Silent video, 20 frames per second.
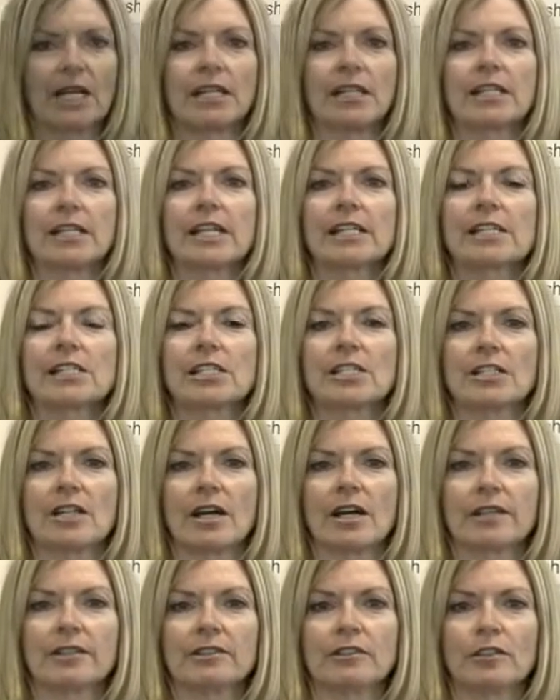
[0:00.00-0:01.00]
Lesson
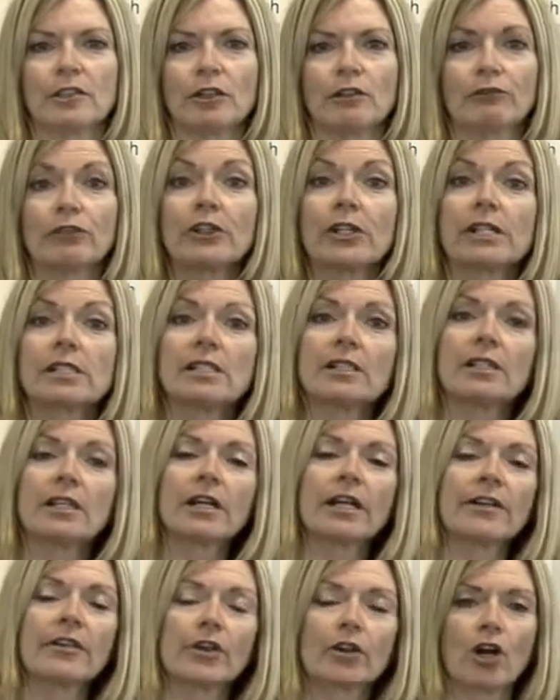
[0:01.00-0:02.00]
9. For Lesson
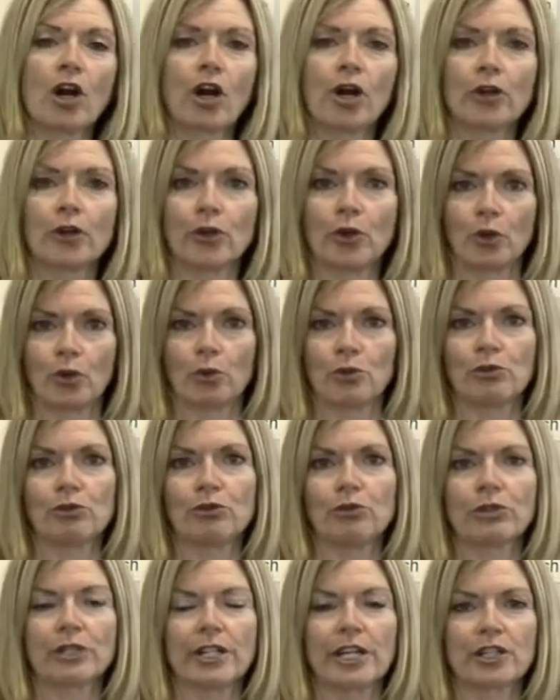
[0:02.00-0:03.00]
9, there are no new
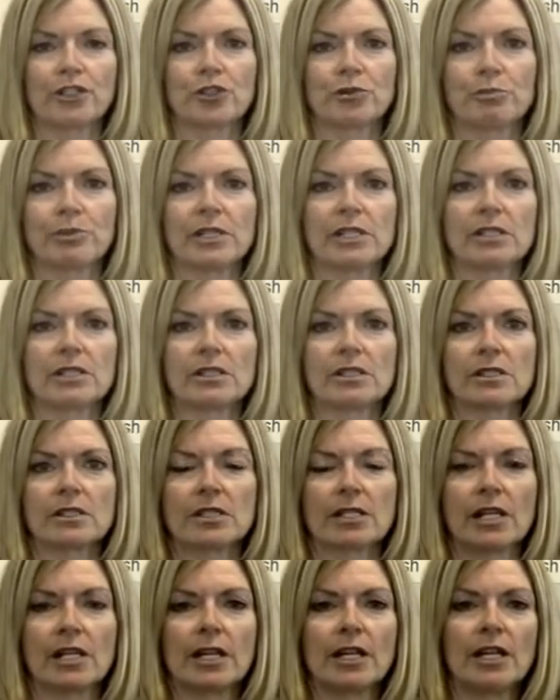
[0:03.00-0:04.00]
connection pieces.
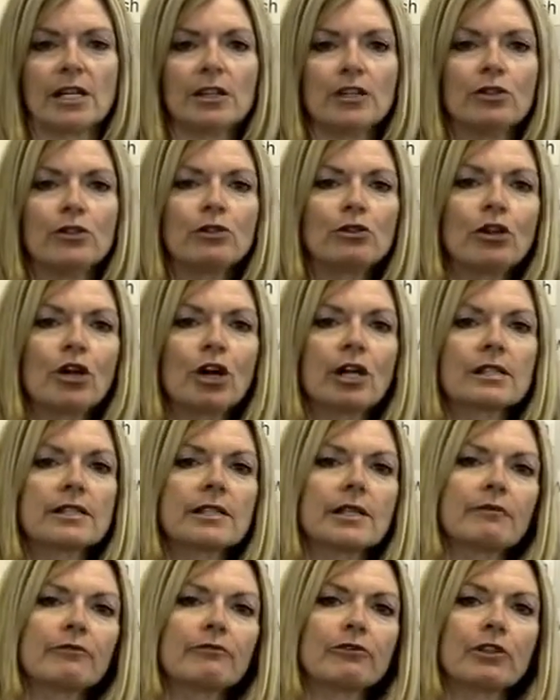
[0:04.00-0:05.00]
The new
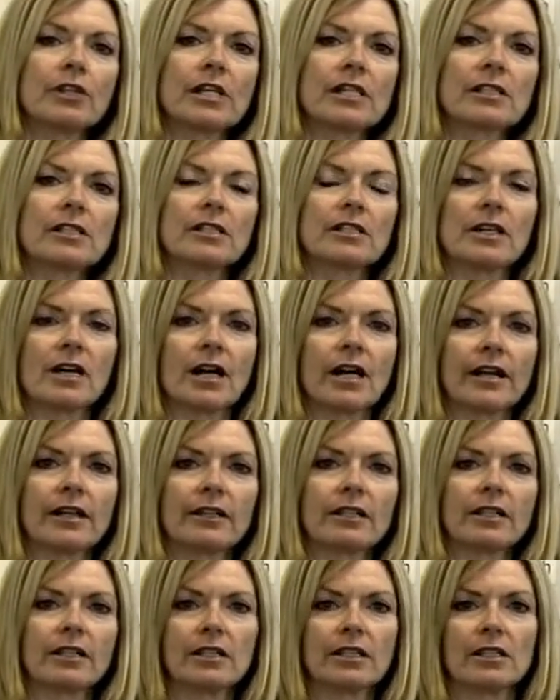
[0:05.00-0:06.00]
concept for Lesson
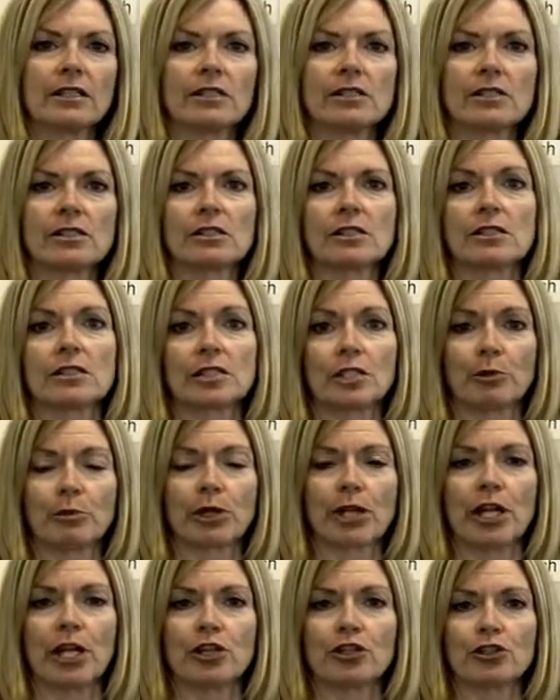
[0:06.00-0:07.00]
9 is
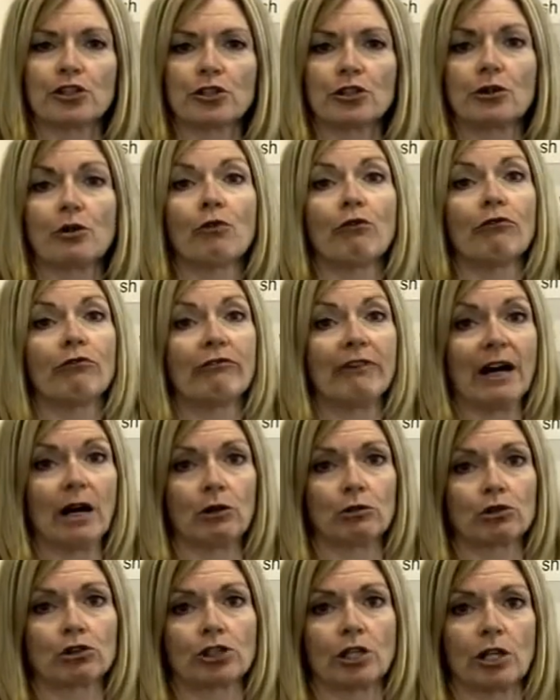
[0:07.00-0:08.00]
syllabication,
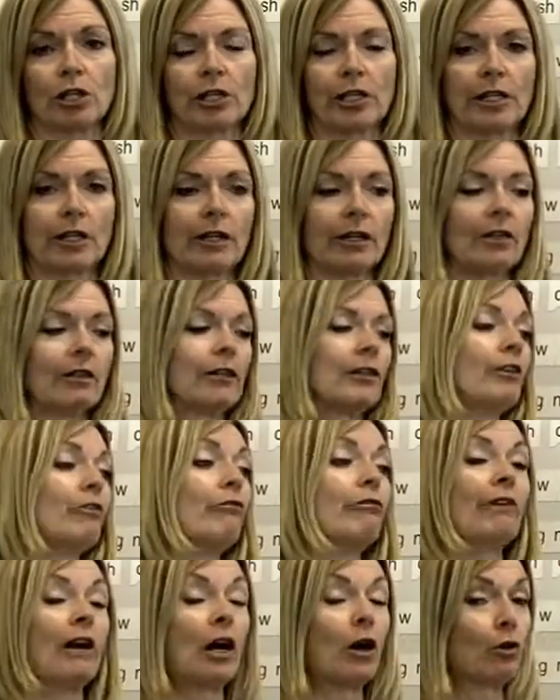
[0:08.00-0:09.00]
vowel chunking,
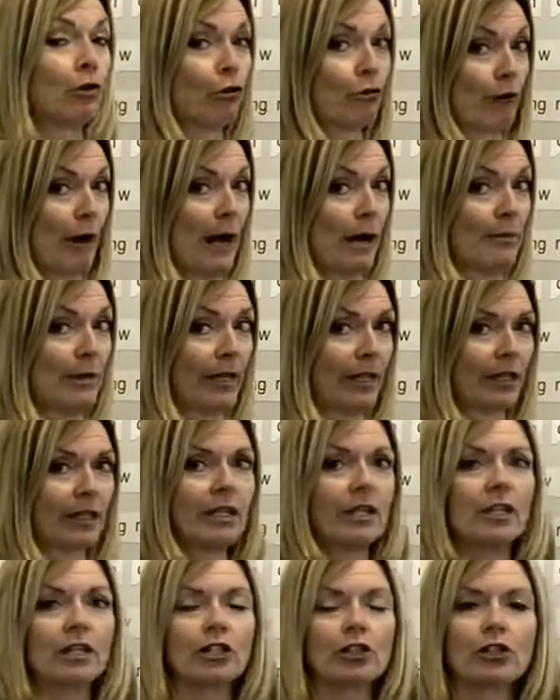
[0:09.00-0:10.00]
vowel grabbing,
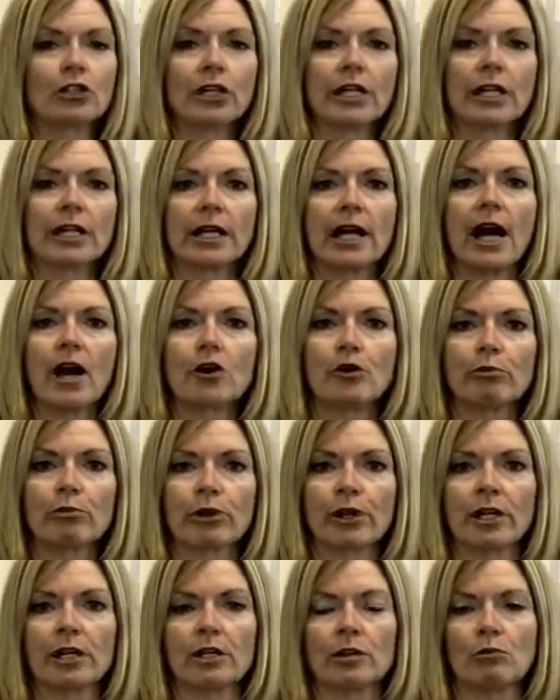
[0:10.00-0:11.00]
looking at how to
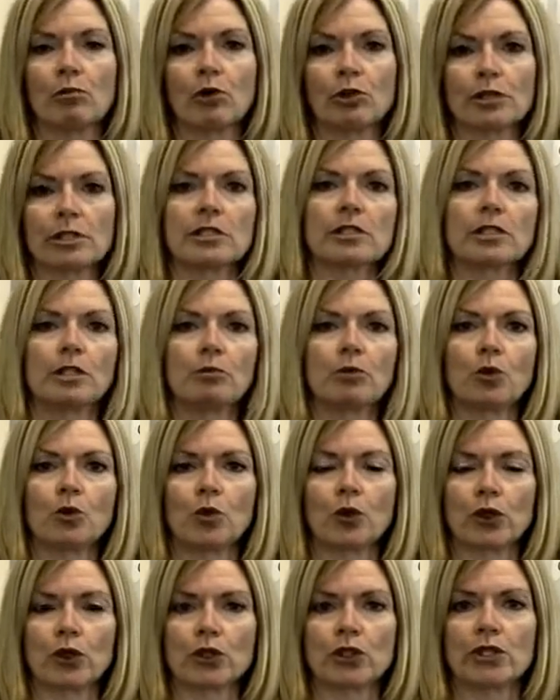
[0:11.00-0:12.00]
break multisyllable
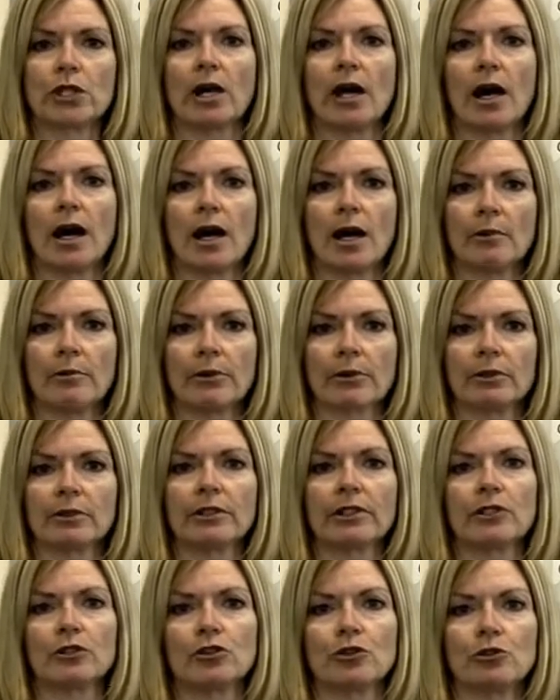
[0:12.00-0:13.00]
words up
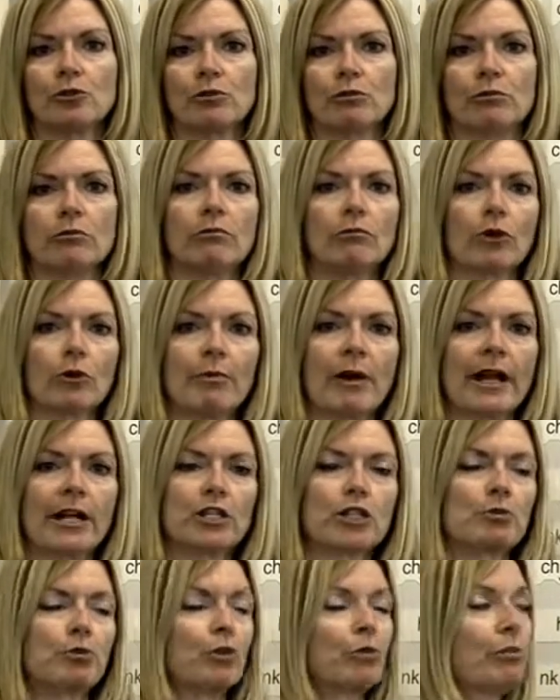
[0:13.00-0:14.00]
into more
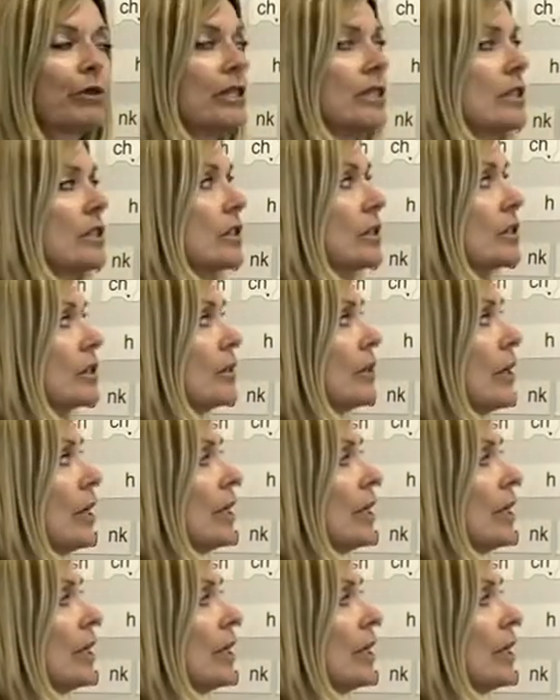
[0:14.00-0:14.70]
manageable pieces.